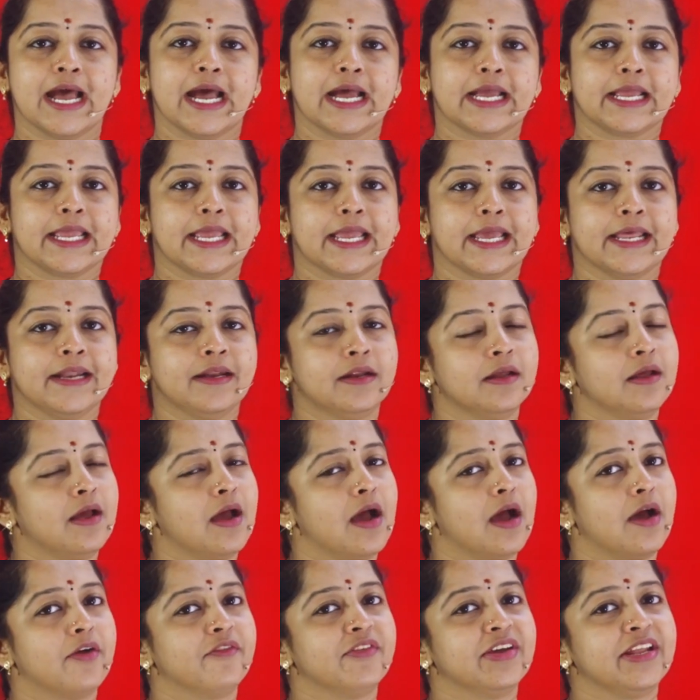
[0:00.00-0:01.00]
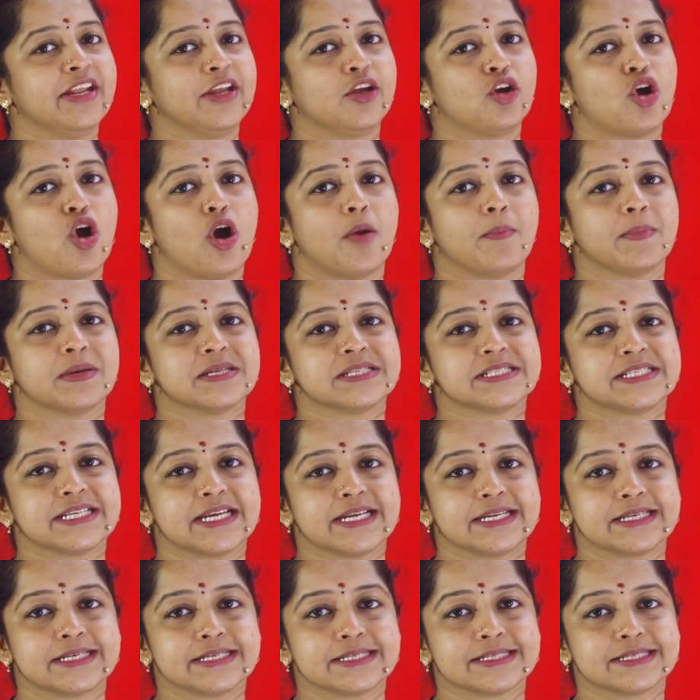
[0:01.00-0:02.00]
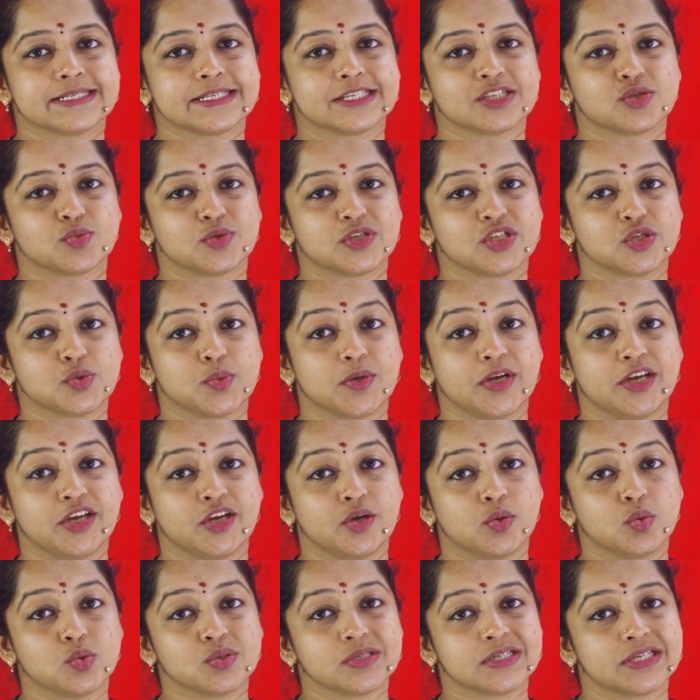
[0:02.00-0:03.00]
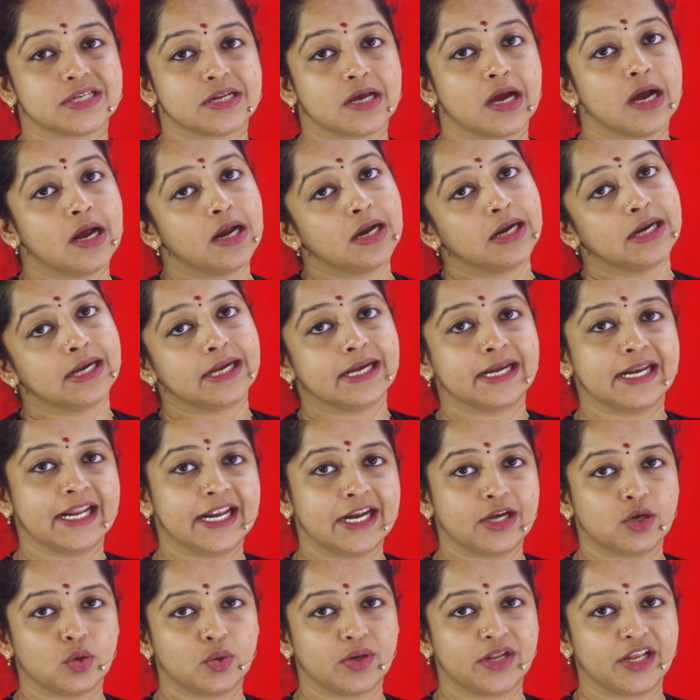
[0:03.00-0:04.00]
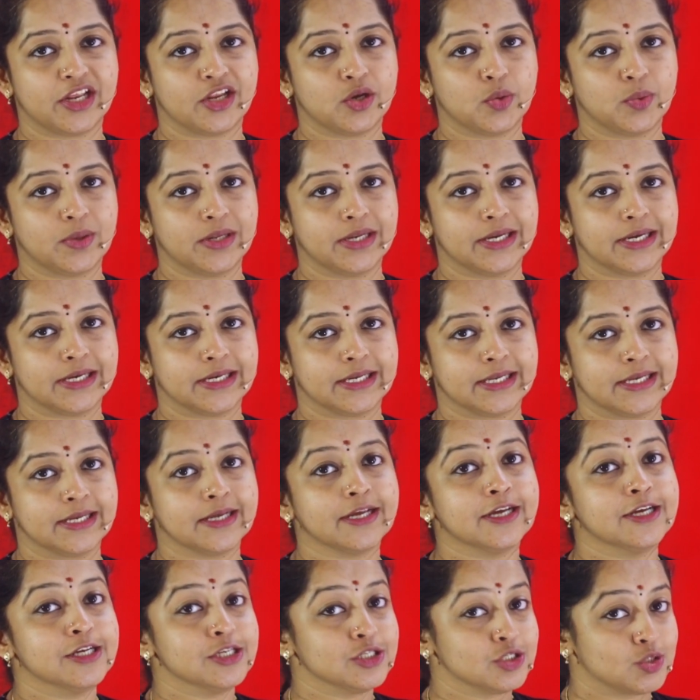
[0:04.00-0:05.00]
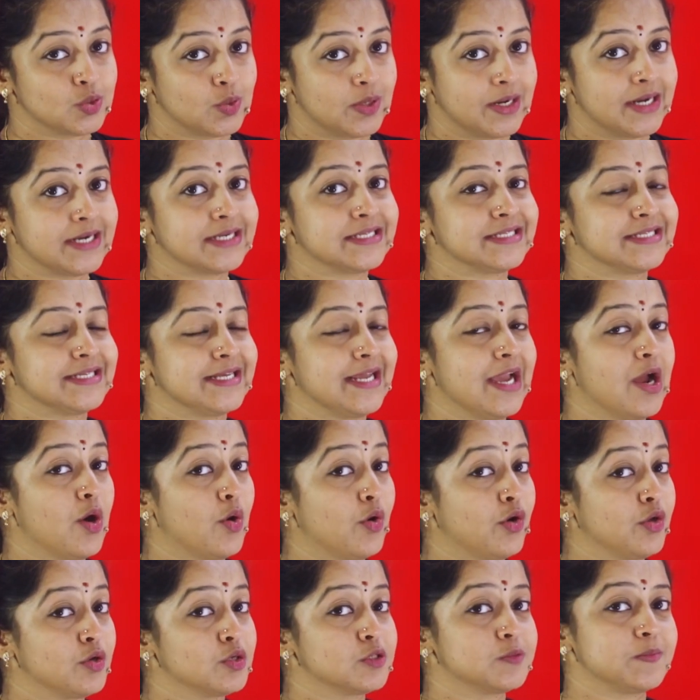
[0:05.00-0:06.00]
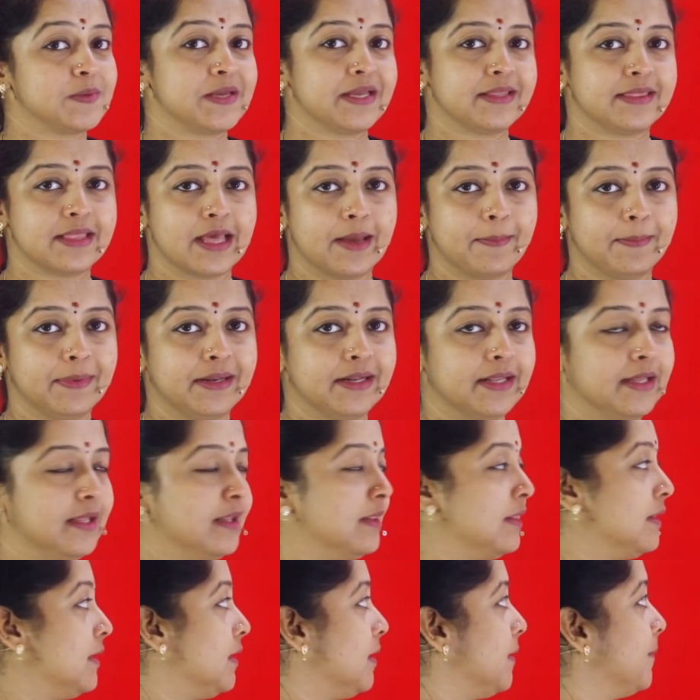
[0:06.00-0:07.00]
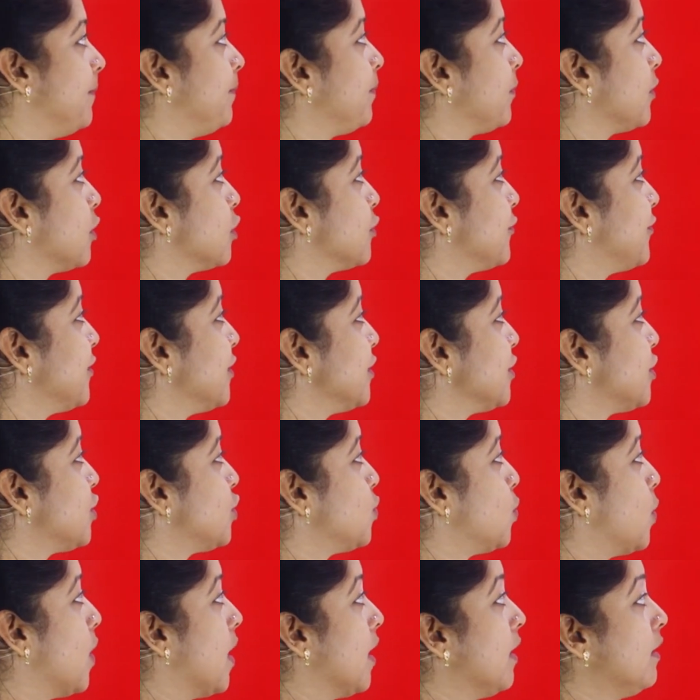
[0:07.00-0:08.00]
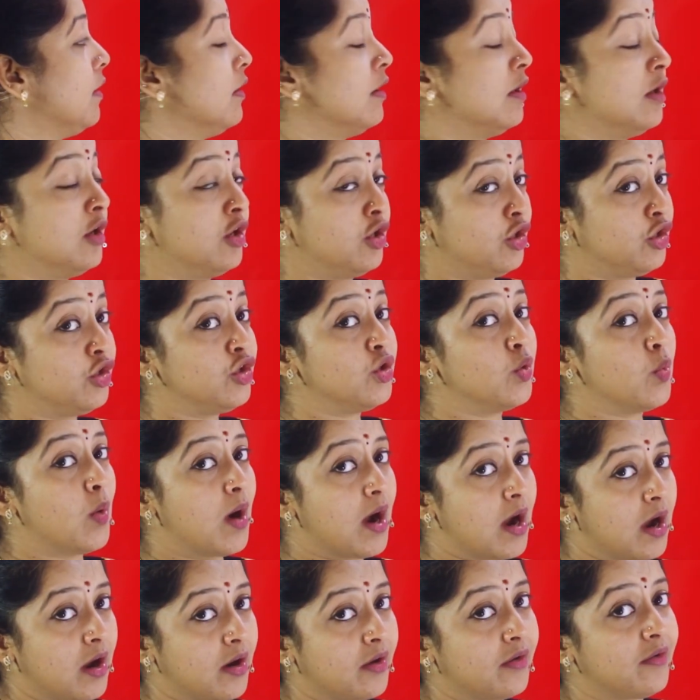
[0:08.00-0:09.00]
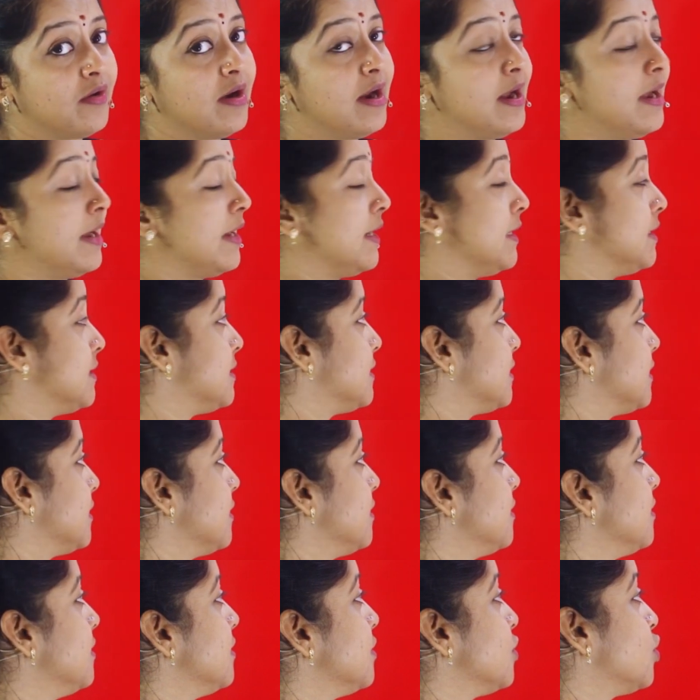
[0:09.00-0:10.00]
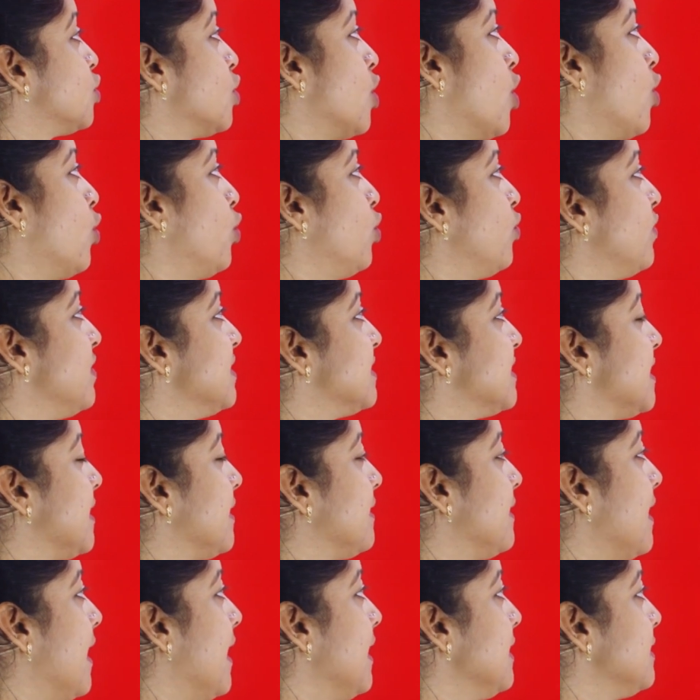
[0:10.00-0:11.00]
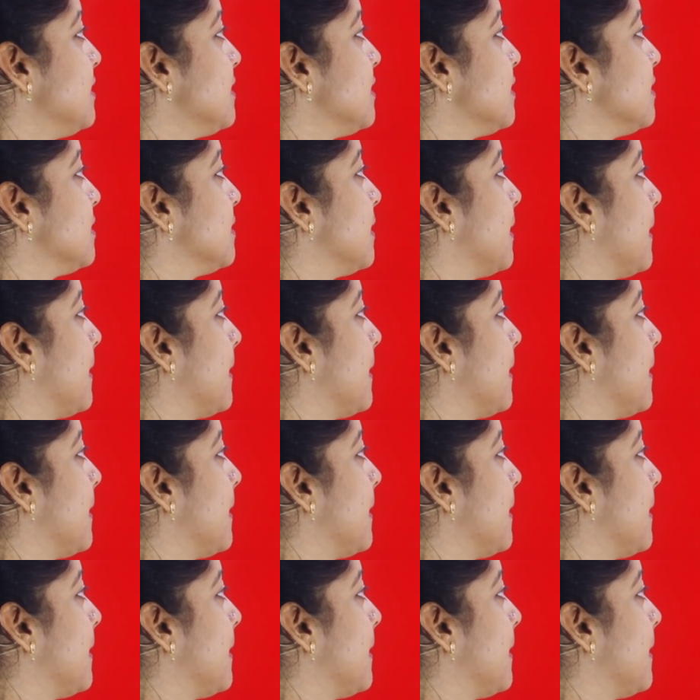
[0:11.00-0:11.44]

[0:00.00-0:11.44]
Again, a very common sentences which we use in our day-to-day utility. So let's see how do you speak them in Hindi. First one, you are right. So how do we say that?